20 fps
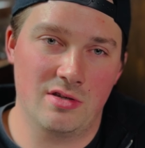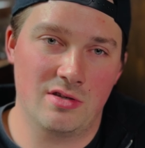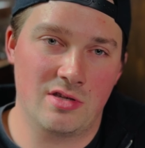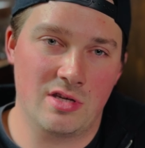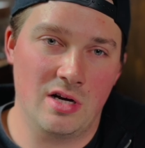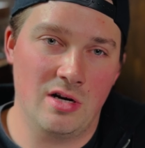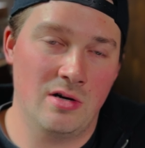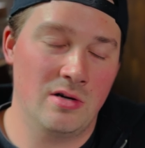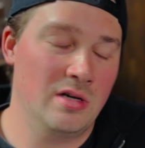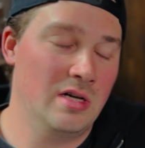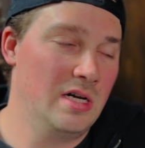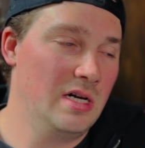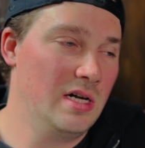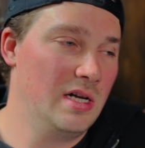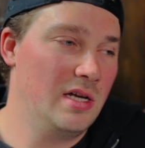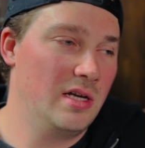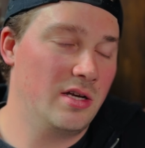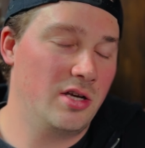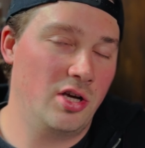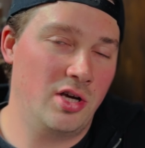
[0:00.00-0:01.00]
So
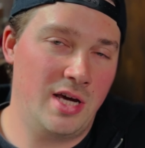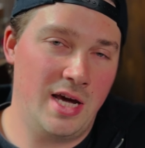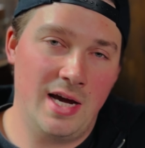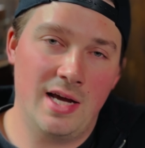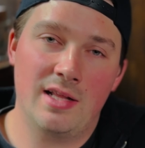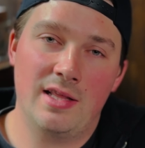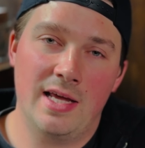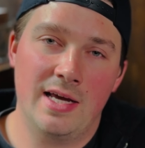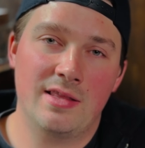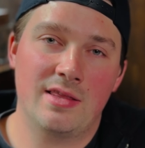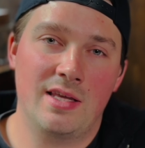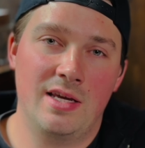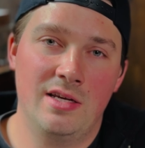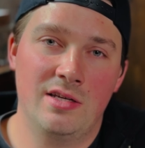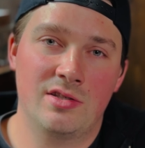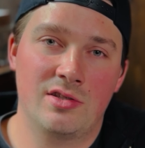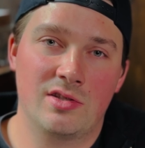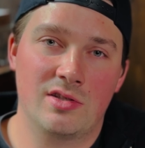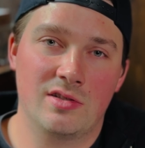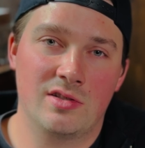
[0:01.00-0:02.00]
you can't let
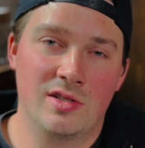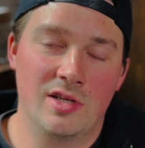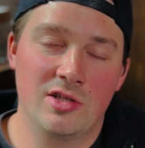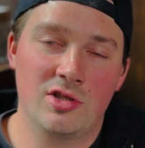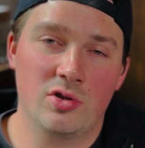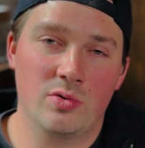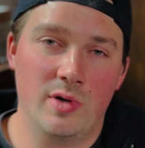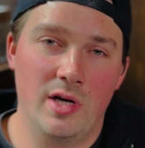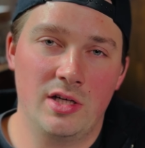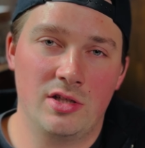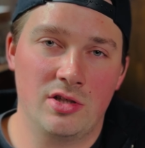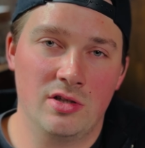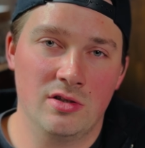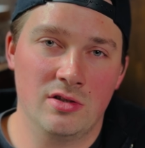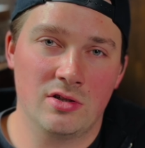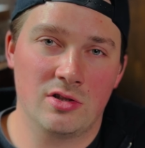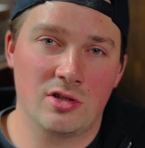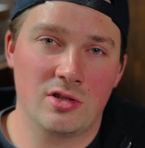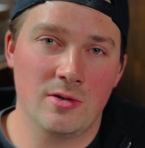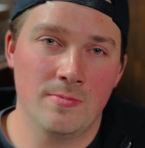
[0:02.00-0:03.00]
these
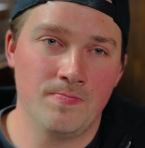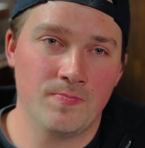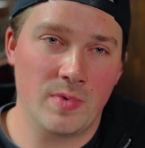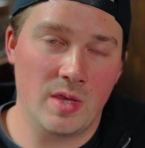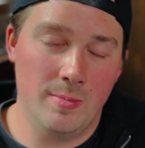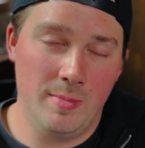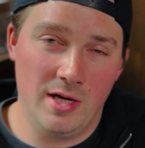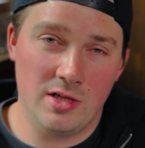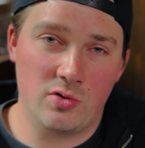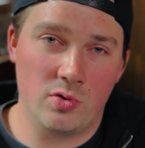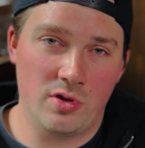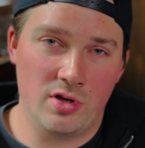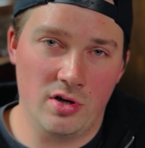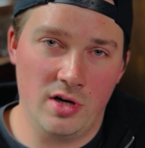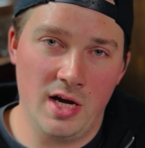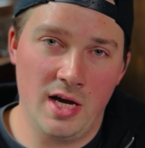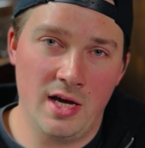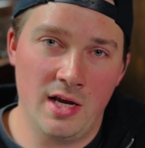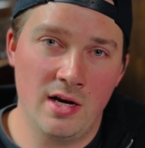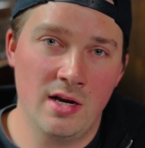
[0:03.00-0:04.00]
situations mess with your
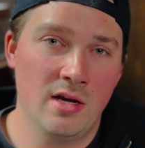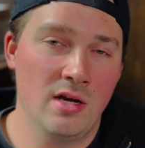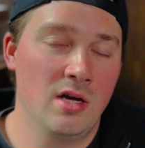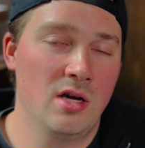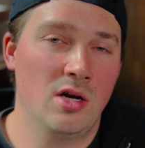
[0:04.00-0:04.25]
head.